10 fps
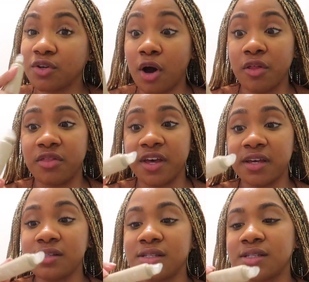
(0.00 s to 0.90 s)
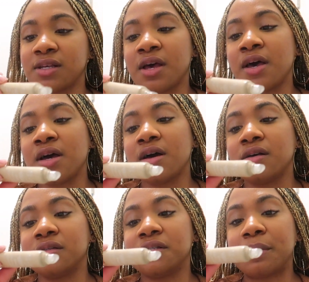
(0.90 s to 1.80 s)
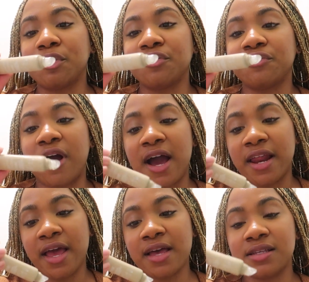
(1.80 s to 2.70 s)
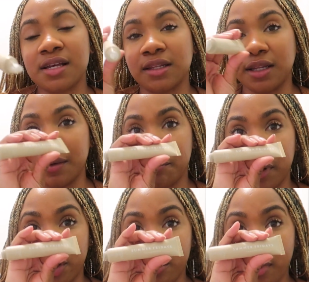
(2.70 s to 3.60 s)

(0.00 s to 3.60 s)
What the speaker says: Y'all, this Summer Fridays Lip Butter